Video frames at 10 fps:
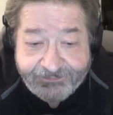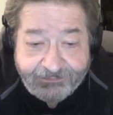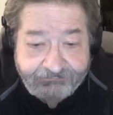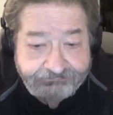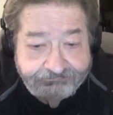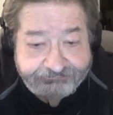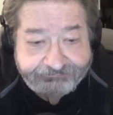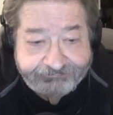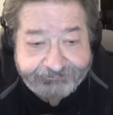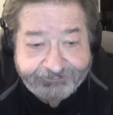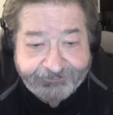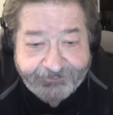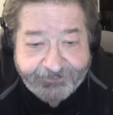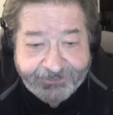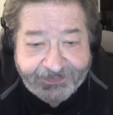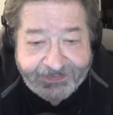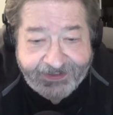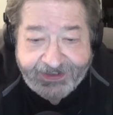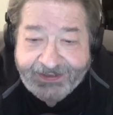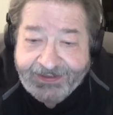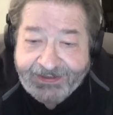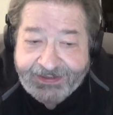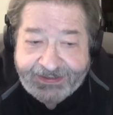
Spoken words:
Nobody speaks.